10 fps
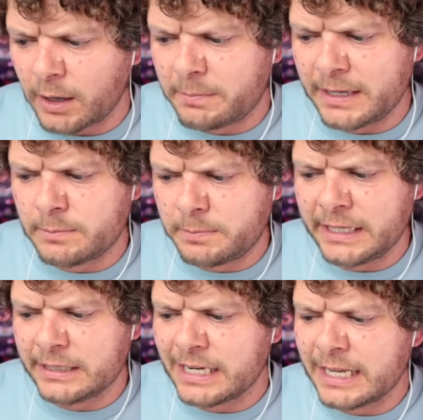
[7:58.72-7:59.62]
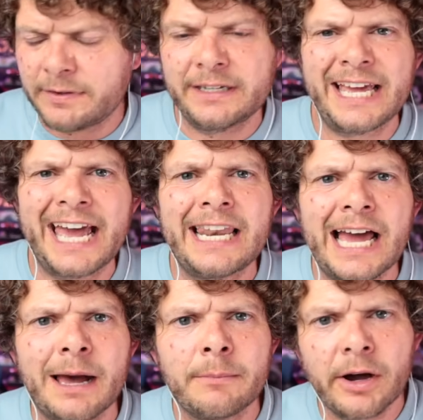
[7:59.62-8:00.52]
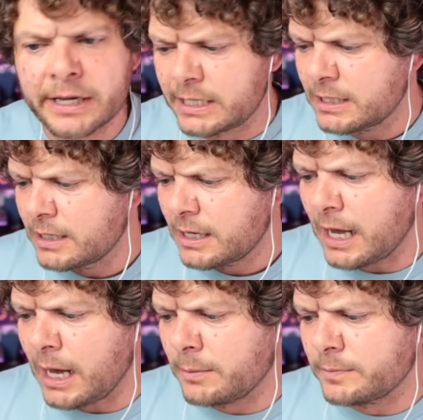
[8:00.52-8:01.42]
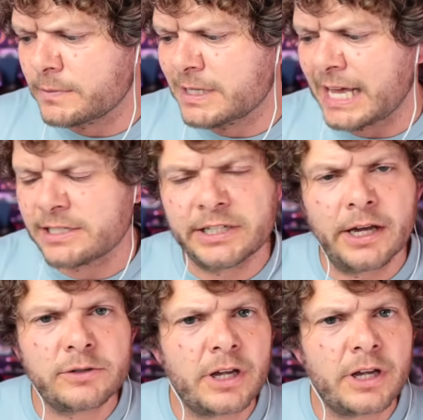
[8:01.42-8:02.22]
beat the living hell out of my Casios.